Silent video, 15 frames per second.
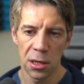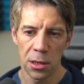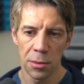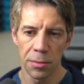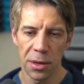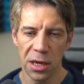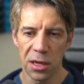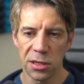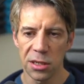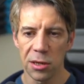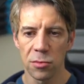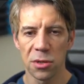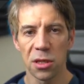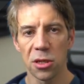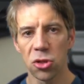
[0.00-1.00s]
because it
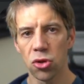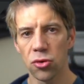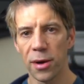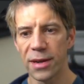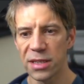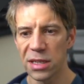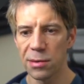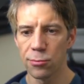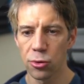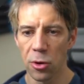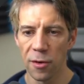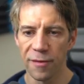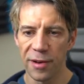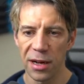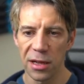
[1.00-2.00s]
was the tracing
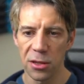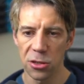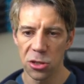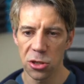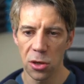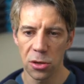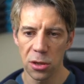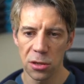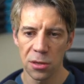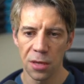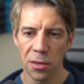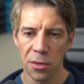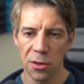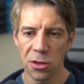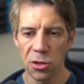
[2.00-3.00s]
profile that showed us
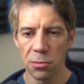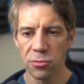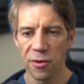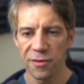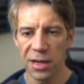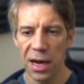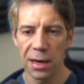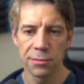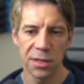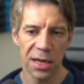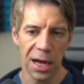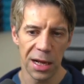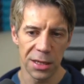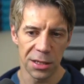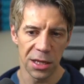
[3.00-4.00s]
the number of times
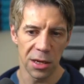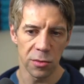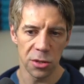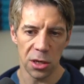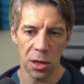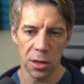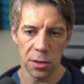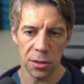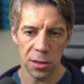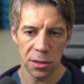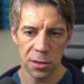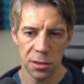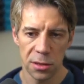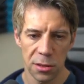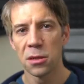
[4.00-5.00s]
calculate was called.
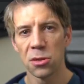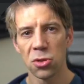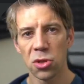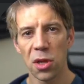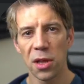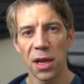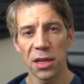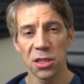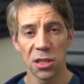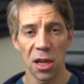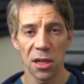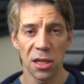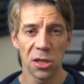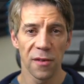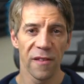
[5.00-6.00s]
So that's
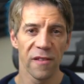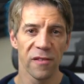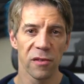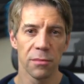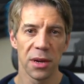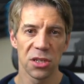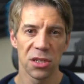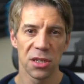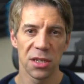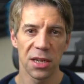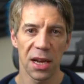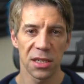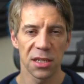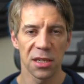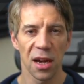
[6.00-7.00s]
certainly enough information to
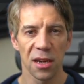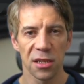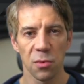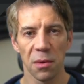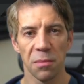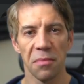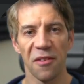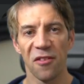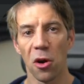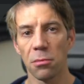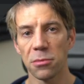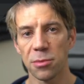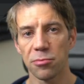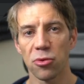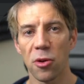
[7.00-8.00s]
get started with
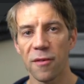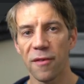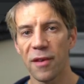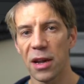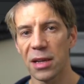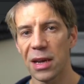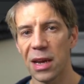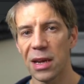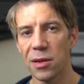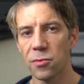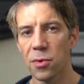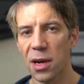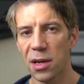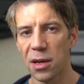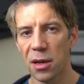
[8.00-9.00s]
performance profiling in
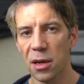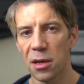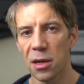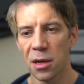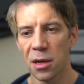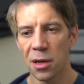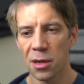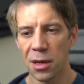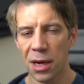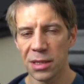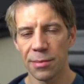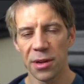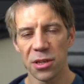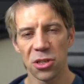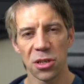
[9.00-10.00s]
Rider. As
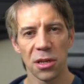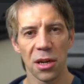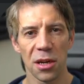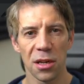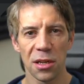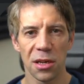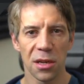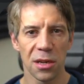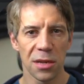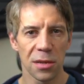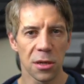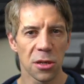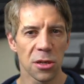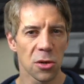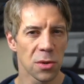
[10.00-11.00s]
I mentioned earlier,
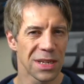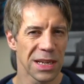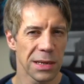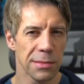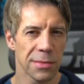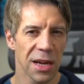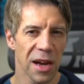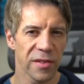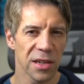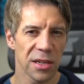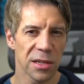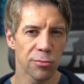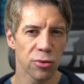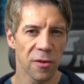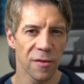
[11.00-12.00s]
to do a deep dive
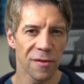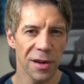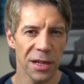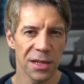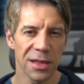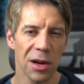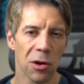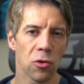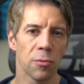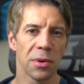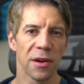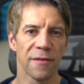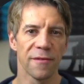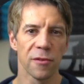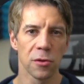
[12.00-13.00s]
into profiling, that would be
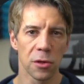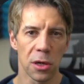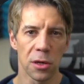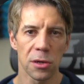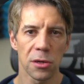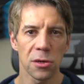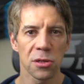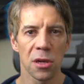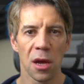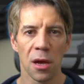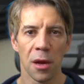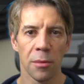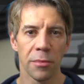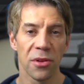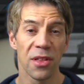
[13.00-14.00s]
a full course,
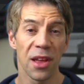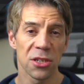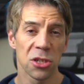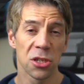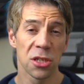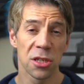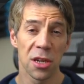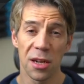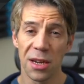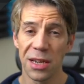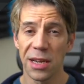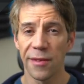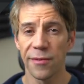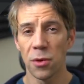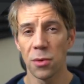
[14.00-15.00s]
but that should certainly
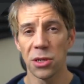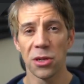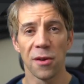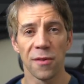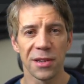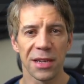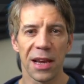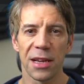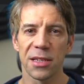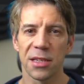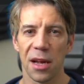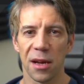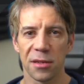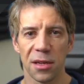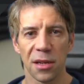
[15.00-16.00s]
give you enough to get
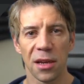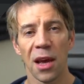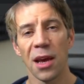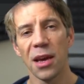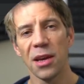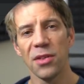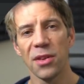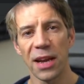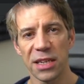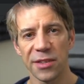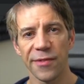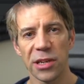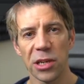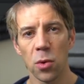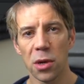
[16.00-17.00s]
started. In the next
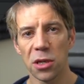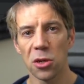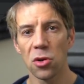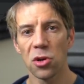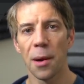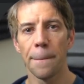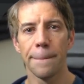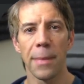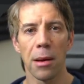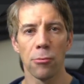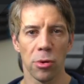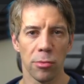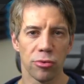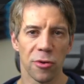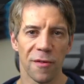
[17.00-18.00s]
video, we're going to look at
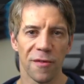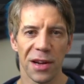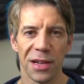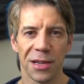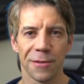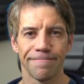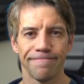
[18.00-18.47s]
memory profiling.